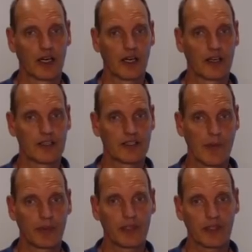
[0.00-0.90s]
are
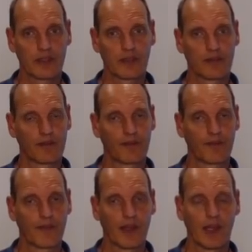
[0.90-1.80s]
separate,
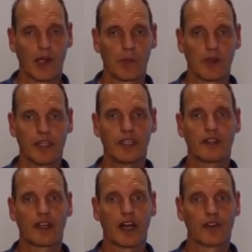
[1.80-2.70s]
but here
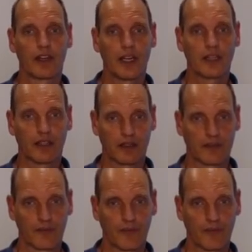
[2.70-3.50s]
they are related.